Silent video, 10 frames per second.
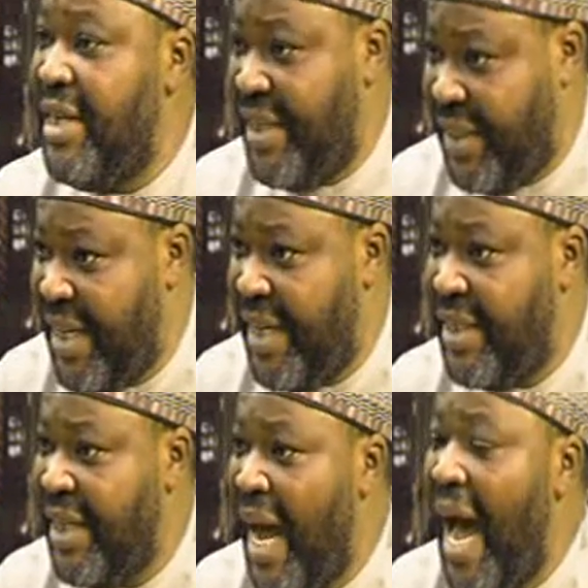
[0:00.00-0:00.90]
the
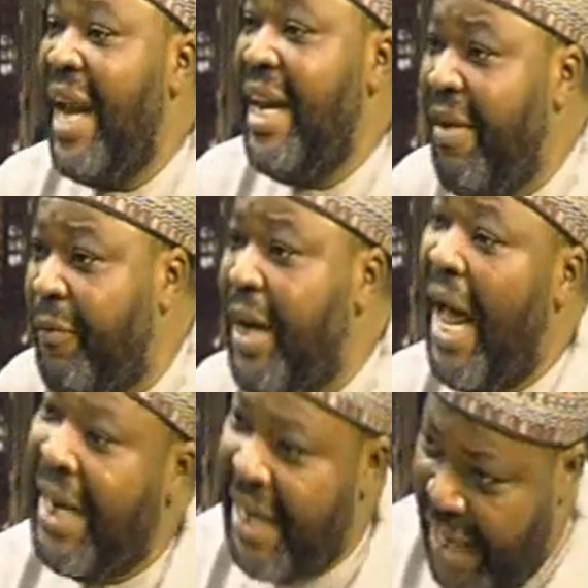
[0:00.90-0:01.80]
state and even
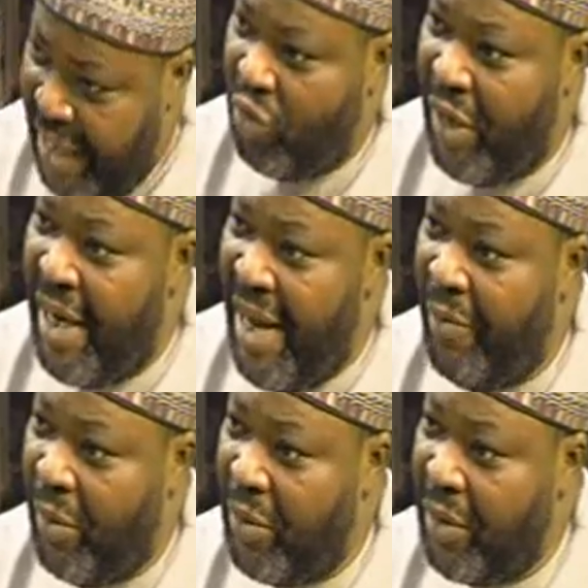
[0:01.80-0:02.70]
at the national
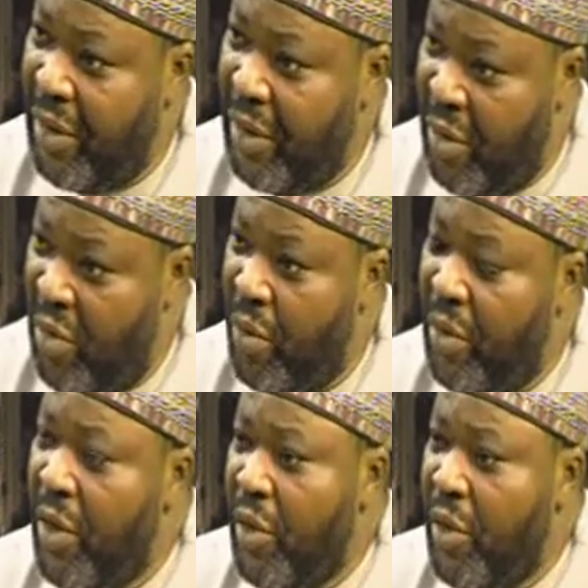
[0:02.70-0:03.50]
level, you know.